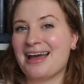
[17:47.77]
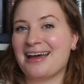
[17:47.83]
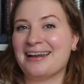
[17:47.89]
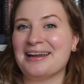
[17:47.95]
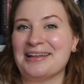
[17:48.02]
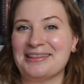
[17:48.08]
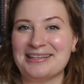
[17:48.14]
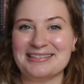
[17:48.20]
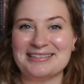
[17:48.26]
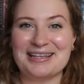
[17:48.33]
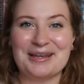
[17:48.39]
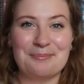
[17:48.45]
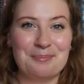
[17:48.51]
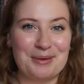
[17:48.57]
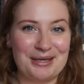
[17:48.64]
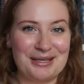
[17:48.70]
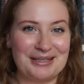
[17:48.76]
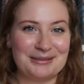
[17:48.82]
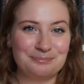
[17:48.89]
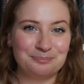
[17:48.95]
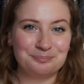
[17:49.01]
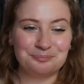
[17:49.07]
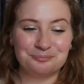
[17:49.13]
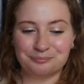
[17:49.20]
had this like
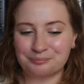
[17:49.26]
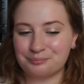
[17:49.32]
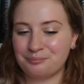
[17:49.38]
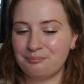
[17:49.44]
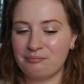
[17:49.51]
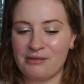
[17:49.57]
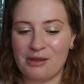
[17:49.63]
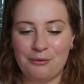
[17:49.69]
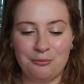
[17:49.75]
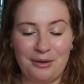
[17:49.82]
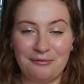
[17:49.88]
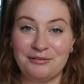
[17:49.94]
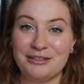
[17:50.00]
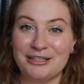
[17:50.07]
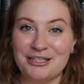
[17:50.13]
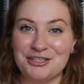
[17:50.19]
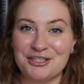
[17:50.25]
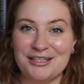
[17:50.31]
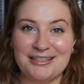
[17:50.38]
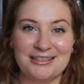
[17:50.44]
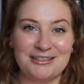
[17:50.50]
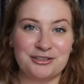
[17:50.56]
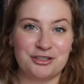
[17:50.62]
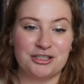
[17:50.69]
big revelation
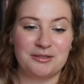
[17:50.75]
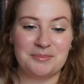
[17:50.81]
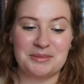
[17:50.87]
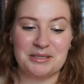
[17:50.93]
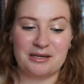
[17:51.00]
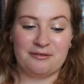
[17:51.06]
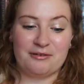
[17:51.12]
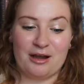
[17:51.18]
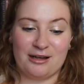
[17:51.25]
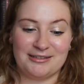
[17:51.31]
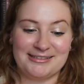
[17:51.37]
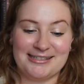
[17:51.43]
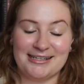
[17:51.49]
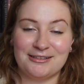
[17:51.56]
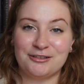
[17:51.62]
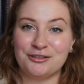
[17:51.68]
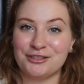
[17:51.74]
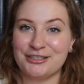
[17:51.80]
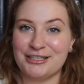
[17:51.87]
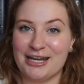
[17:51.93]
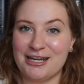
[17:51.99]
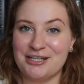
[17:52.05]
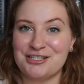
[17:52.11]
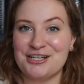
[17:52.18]
in terms of content
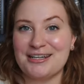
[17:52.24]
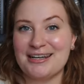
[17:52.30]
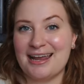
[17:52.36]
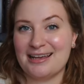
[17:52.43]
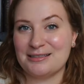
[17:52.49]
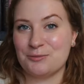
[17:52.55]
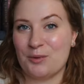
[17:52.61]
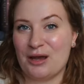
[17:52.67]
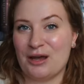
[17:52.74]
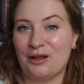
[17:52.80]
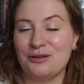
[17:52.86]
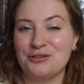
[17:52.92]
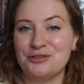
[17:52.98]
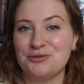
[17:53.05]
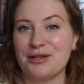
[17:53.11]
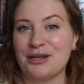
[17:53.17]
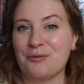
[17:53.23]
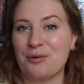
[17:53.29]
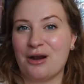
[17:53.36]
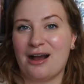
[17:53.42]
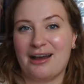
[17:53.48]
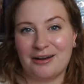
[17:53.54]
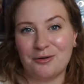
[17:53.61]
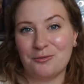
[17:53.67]
creation as well to like
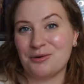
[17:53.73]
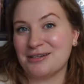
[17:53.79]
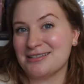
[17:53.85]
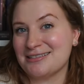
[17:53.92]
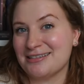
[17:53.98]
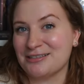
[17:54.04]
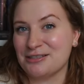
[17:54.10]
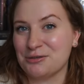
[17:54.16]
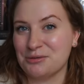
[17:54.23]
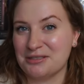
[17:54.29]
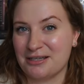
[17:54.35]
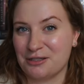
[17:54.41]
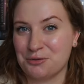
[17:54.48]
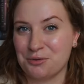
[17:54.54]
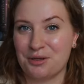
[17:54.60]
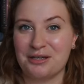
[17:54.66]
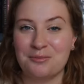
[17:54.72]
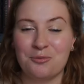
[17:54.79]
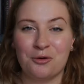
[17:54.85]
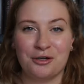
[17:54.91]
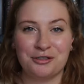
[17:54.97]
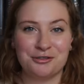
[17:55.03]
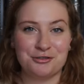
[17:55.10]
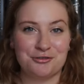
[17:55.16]
where I don't want to stick to a schedule
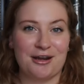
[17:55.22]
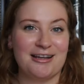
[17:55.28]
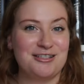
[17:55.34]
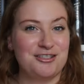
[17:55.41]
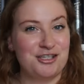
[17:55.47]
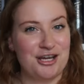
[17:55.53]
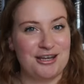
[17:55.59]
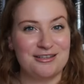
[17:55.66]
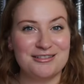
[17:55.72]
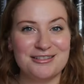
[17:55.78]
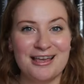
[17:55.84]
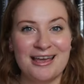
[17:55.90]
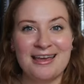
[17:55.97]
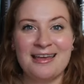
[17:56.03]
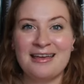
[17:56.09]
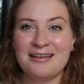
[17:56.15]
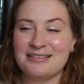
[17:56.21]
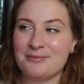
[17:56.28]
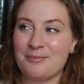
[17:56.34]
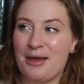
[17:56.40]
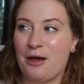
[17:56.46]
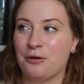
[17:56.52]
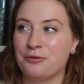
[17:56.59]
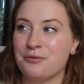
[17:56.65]
anymore to try and chase some
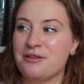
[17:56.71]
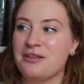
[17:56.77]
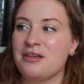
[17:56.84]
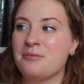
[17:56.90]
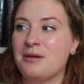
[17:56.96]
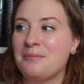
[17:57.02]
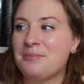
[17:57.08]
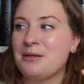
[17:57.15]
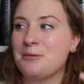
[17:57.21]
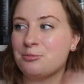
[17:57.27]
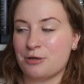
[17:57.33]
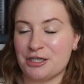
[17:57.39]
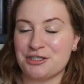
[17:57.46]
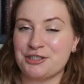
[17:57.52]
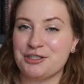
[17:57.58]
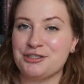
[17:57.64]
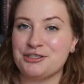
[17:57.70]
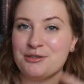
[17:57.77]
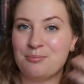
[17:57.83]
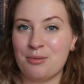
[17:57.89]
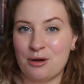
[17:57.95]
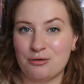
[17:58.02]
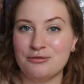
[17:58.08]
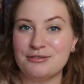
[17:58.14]
algorithm and be pressured to
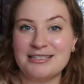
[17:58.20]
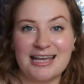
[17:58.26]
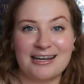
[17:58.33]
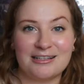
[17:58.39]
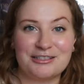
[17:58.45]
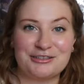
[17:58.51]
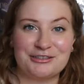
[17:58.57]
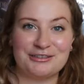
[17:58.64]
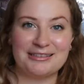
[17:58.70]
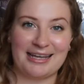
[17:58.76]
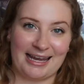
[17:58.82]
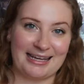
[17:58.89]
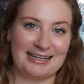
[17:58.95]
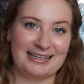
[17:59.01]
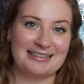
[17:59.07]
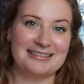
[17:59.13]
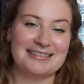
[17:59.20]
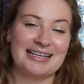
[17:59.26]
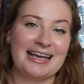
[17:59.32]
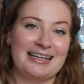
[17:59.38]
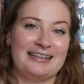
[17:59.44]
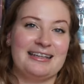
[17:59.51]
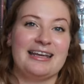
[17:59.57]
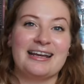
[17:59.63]
post at a certain cadence
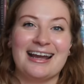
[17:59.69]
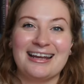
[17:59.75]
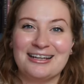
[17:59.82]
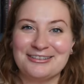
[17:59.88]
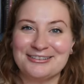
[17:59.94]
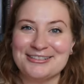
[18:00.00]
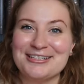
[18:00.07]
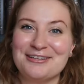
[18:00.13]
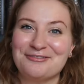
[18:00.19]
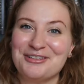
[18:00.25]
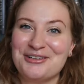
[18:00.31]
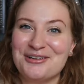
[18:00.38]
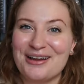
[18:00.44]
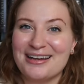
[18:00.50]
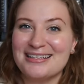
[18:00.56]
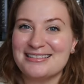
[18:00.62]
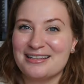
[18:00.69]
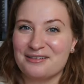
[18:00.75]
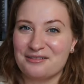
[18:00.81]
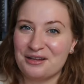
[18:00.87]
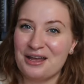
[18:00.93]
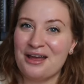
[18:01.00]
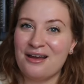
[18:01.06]
and like I understand for you guys that